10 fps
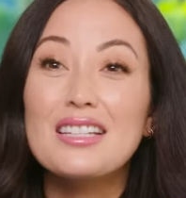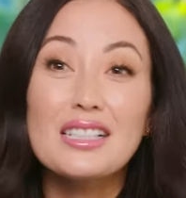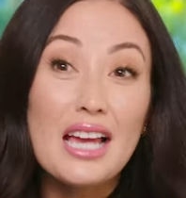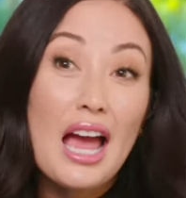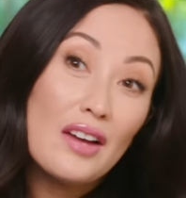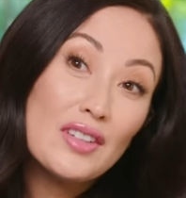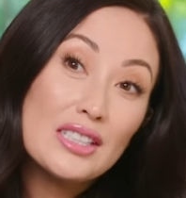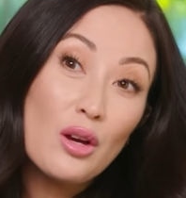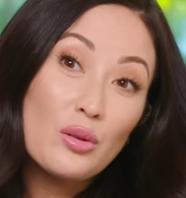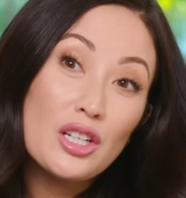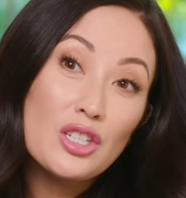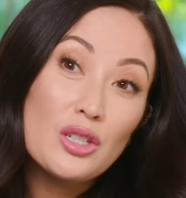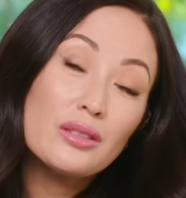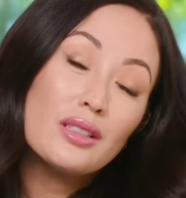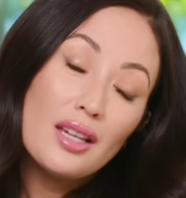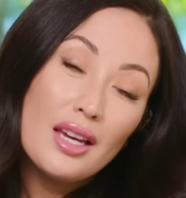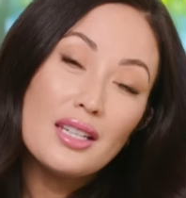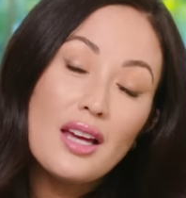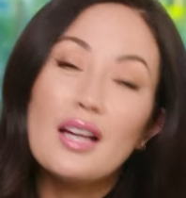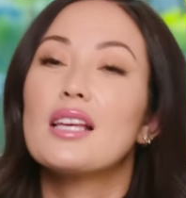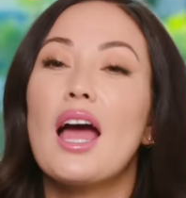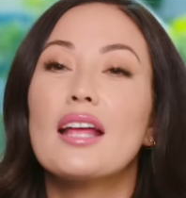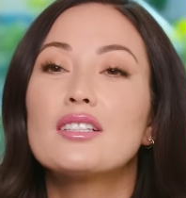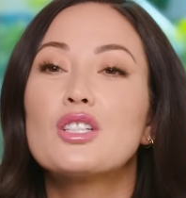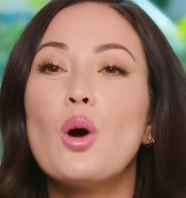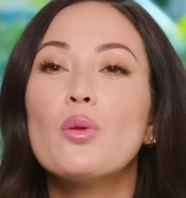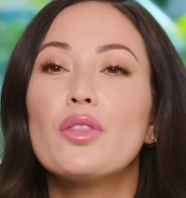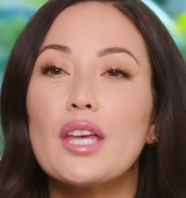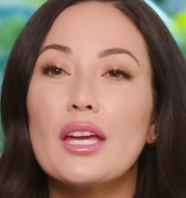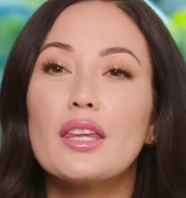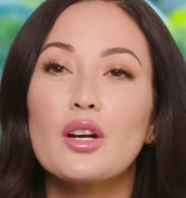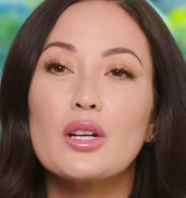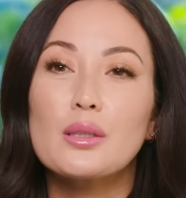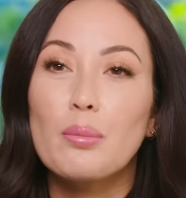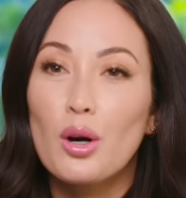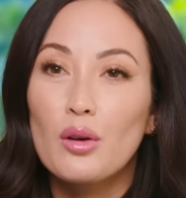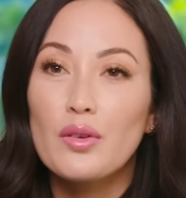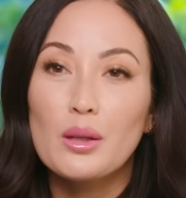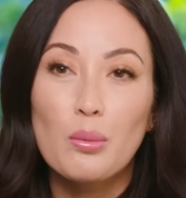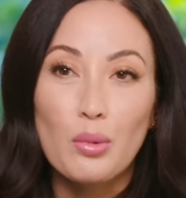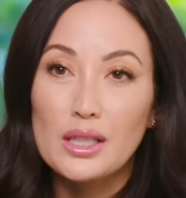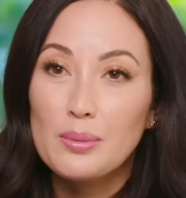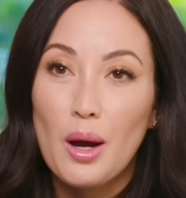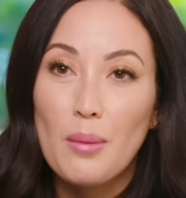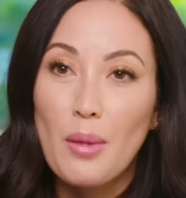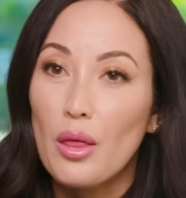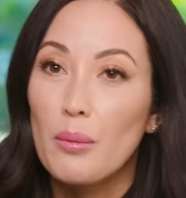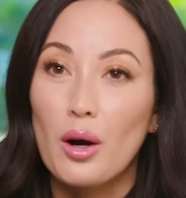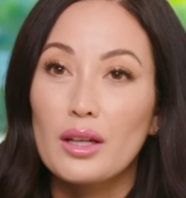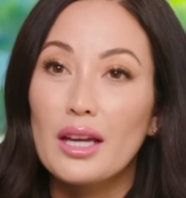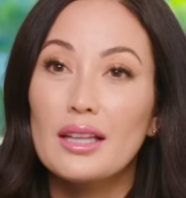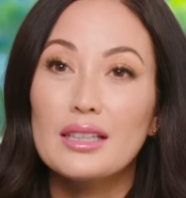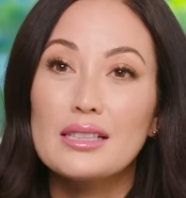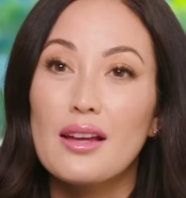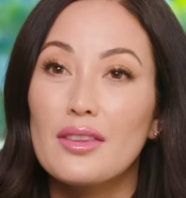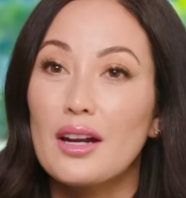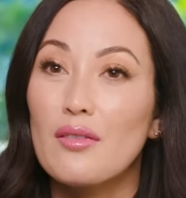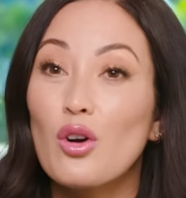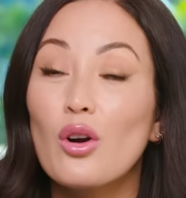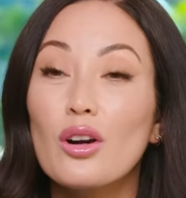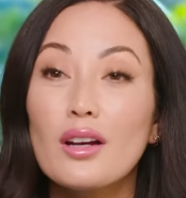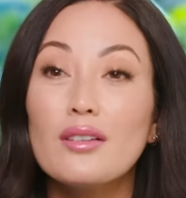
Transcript: Does it have its own issues? It does. I don't think there is a perfect breast pump on the market, at least not that I've heard